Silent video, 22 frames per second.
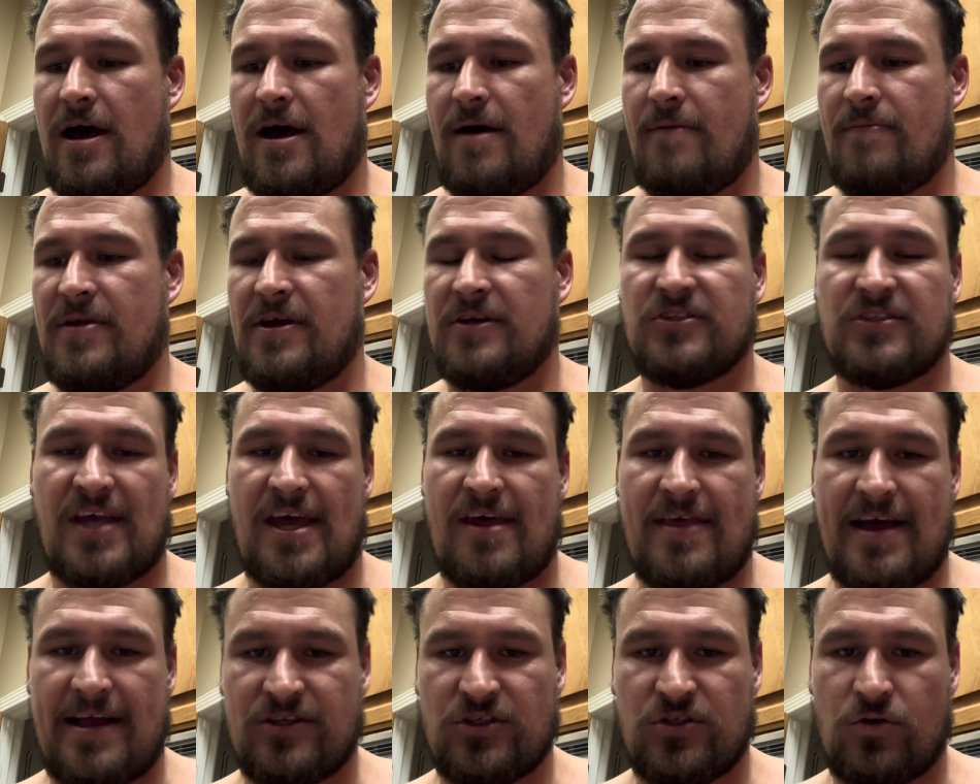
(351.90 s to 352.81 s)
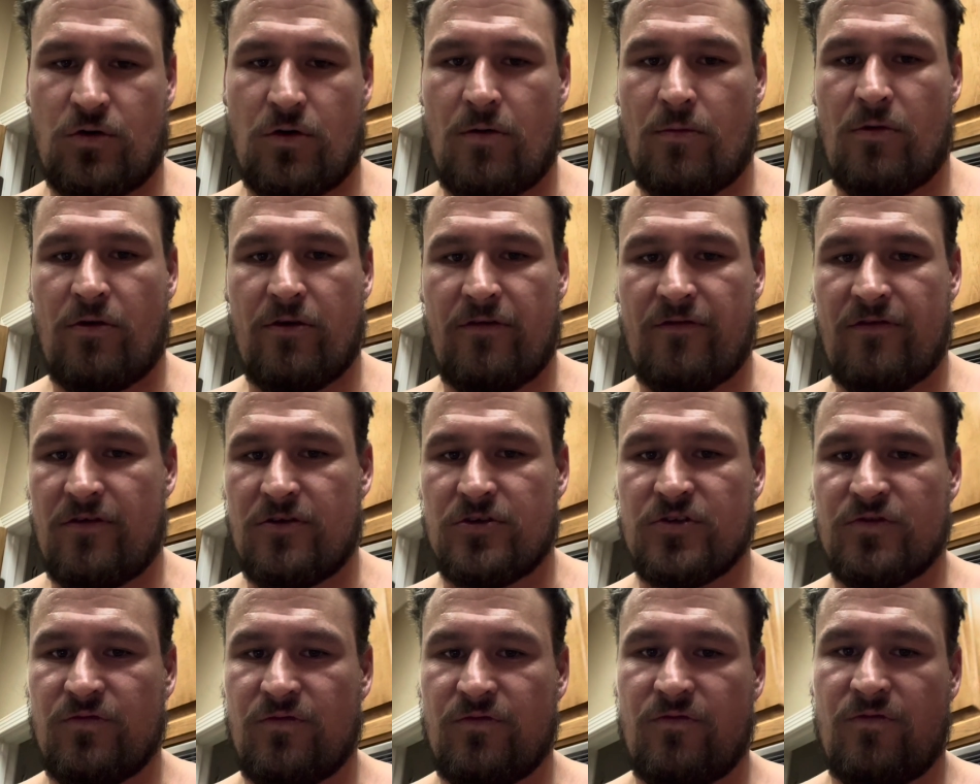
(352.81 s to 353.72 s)
they say that's normal the
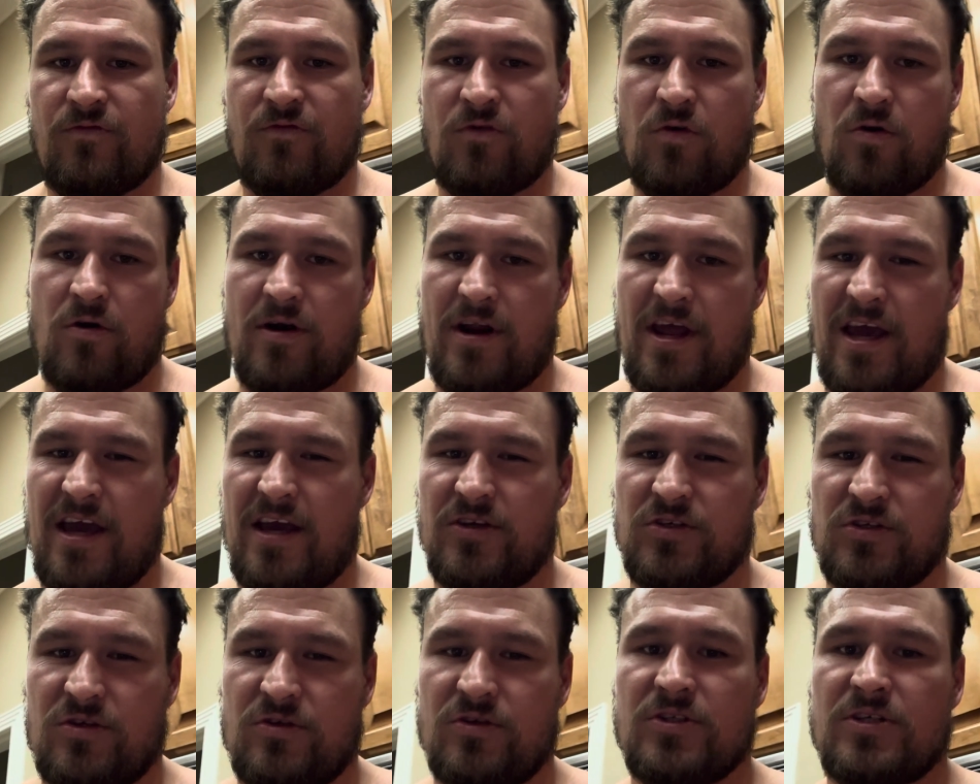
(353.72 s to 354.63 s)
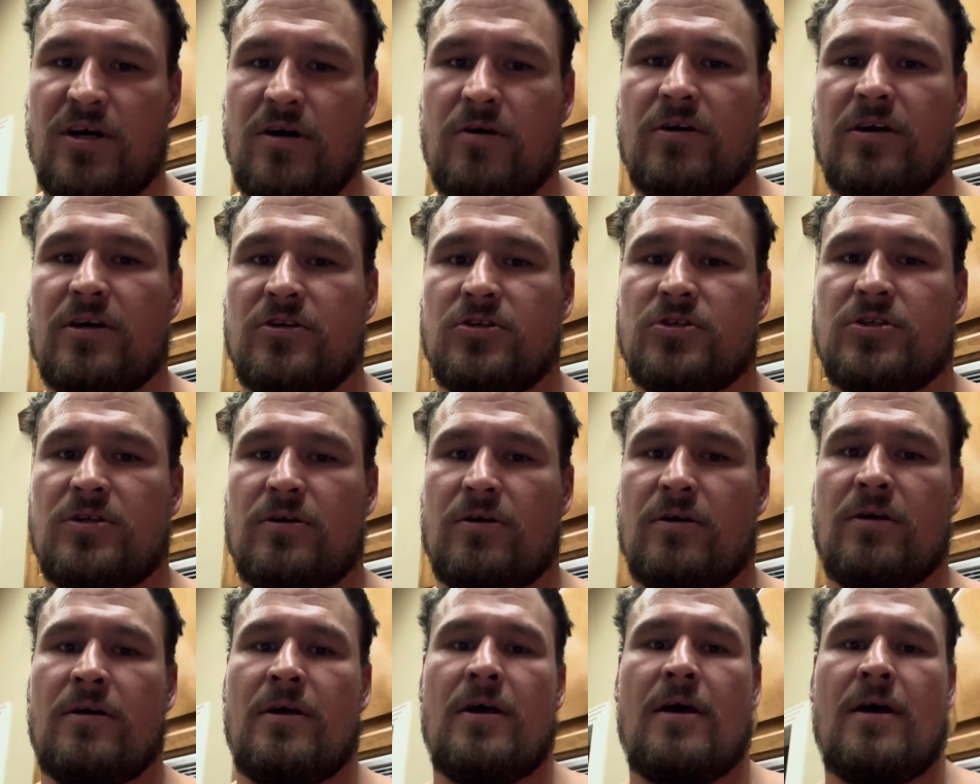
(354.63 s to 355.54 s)
first 4 days or so, because
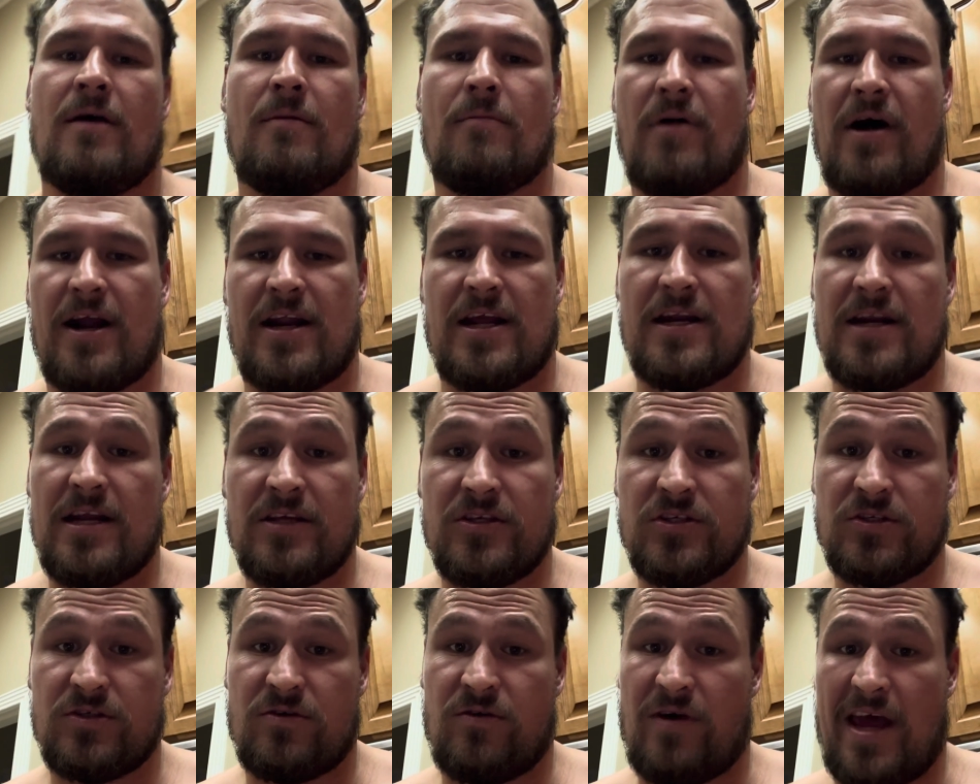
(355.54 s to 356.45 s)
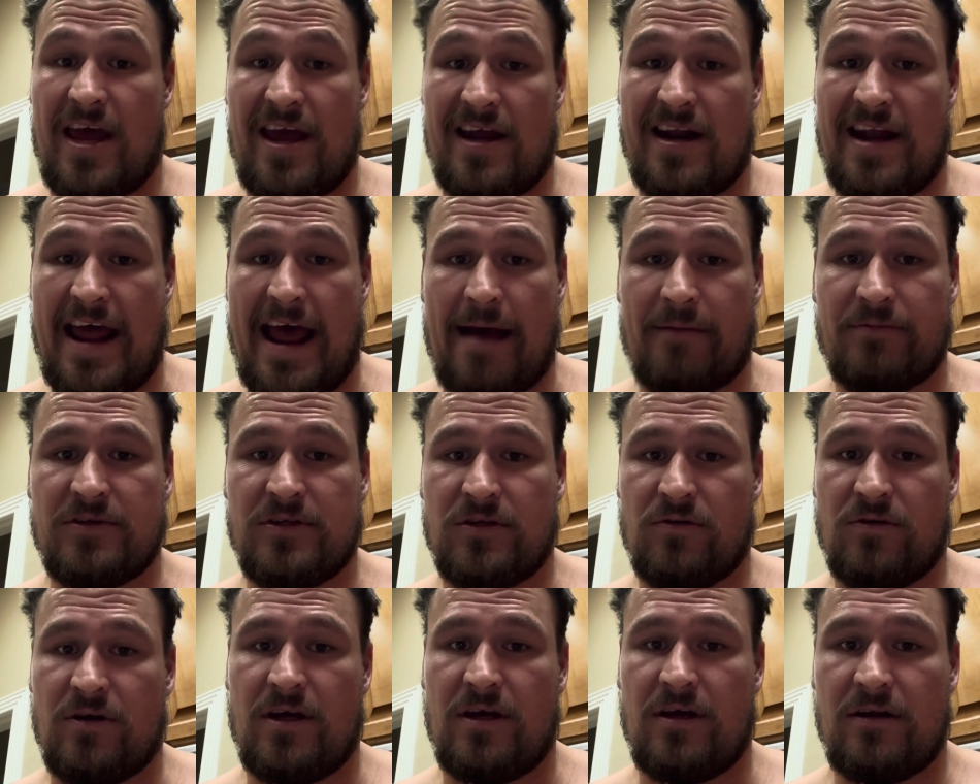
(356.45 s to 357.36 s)
your body needs to adapt
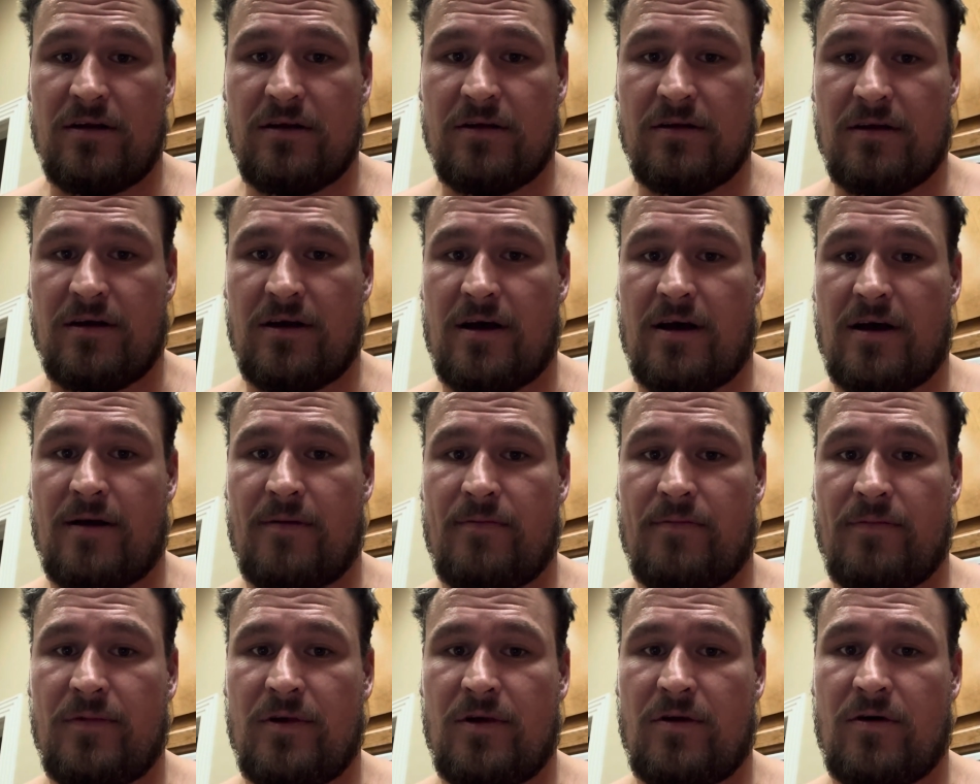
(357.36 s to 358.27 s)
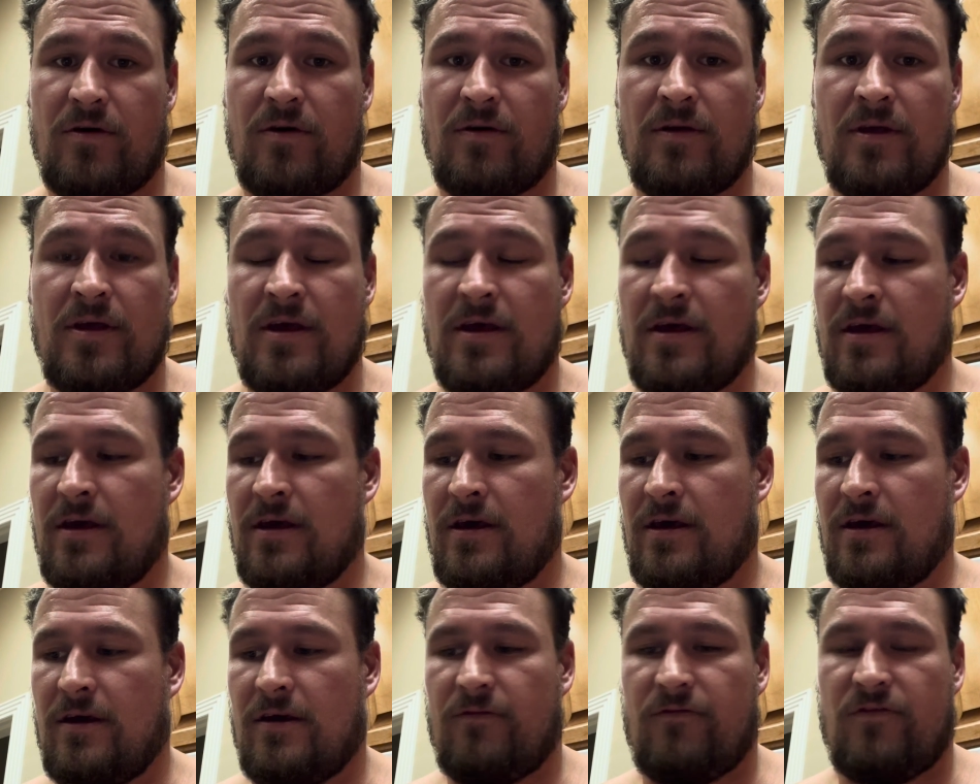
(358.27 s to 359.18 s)
to it.
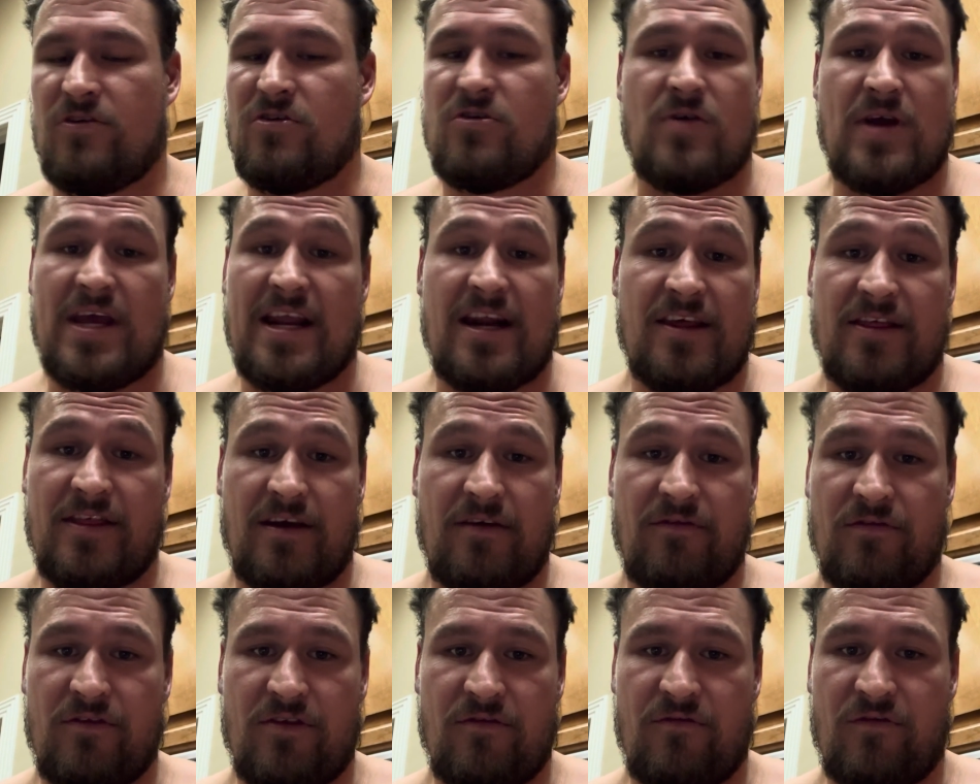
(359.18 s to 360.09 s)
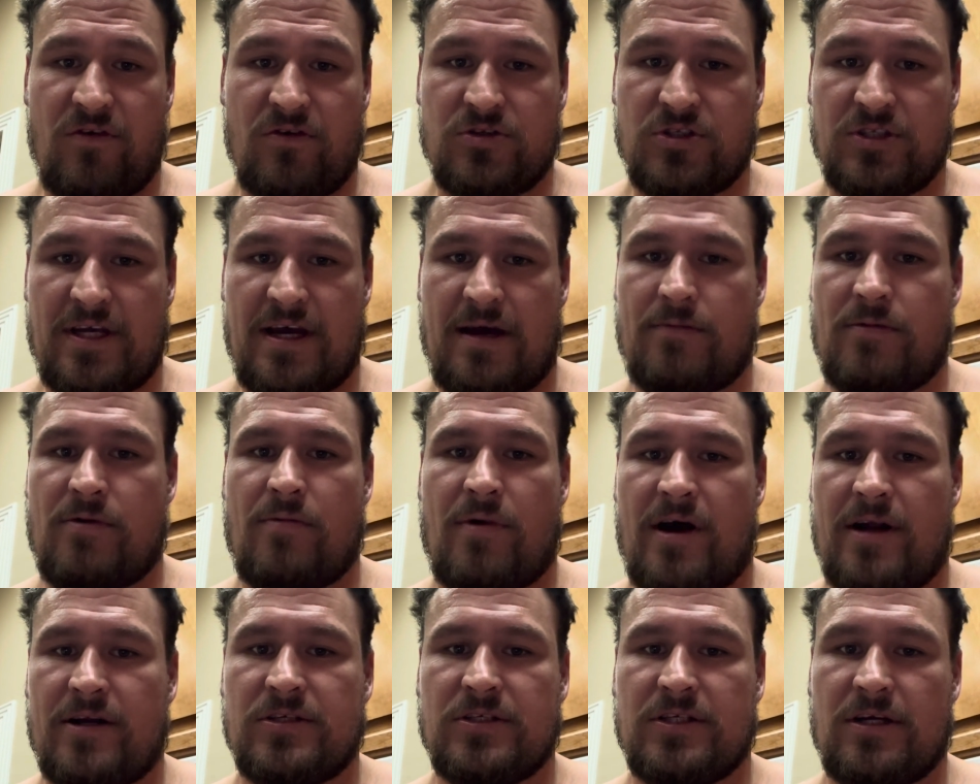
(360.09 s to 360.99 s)
If you're doing anything for the first time, your
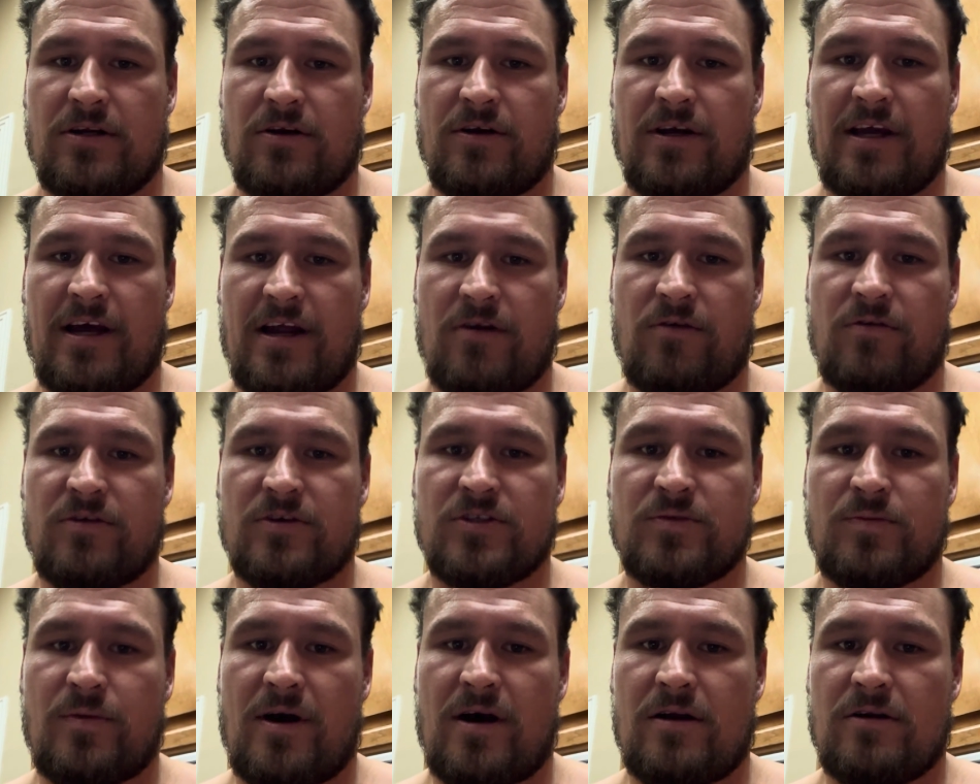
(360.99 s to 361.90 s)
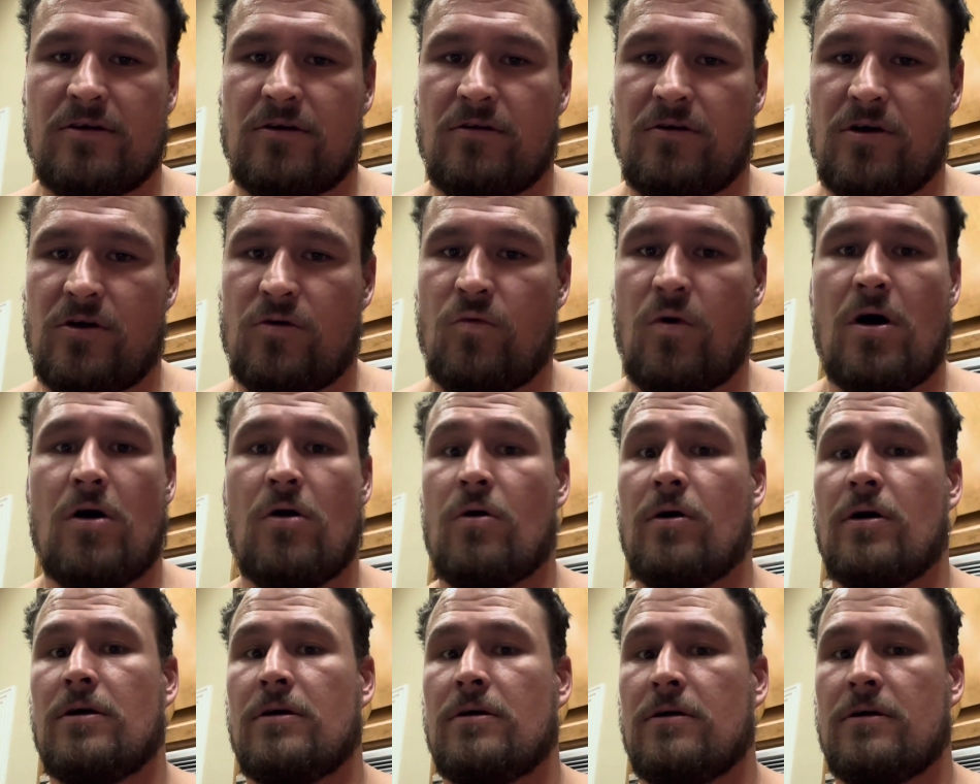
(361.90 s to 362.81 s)
body's going to kind of respond going,
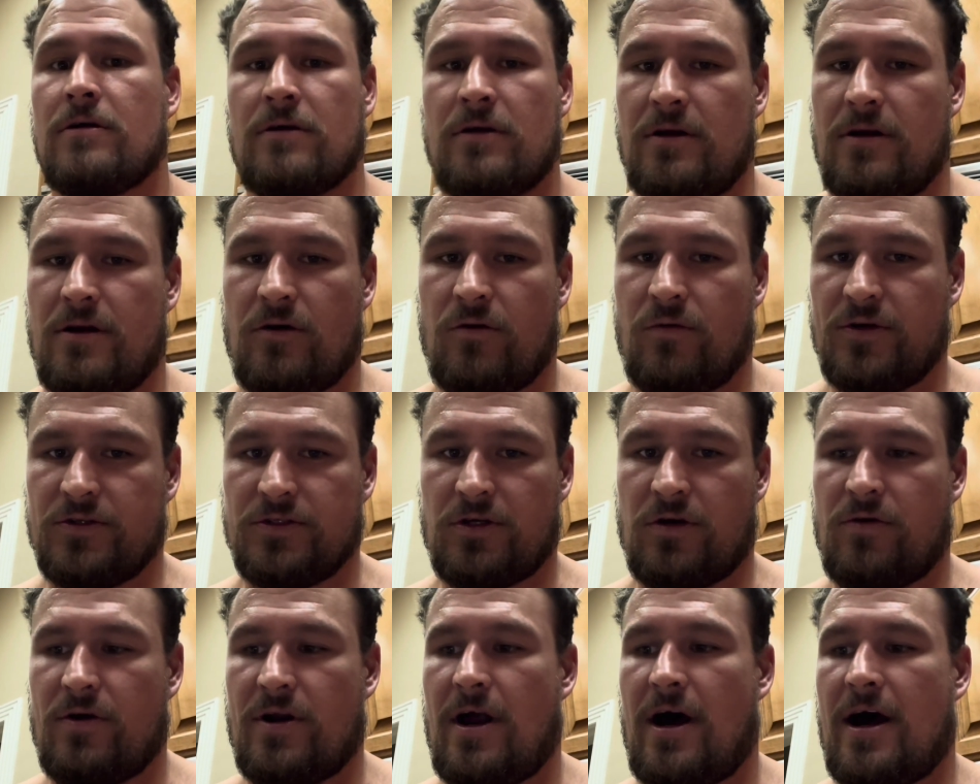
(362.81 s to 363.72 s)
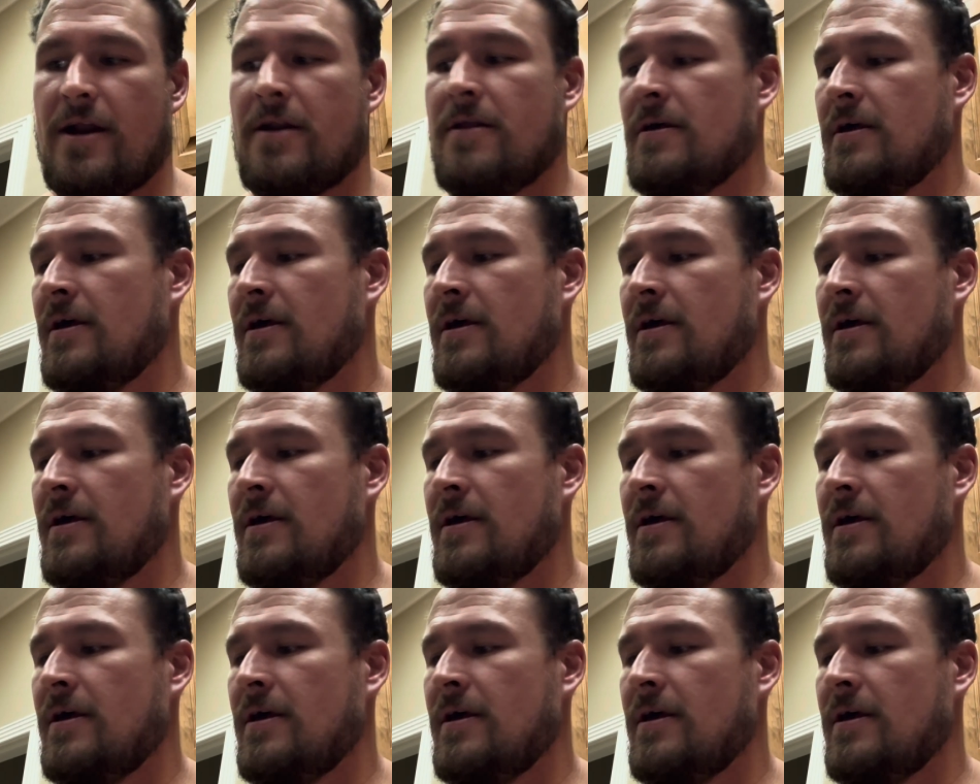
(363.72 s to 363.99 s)
whoa, what's going on?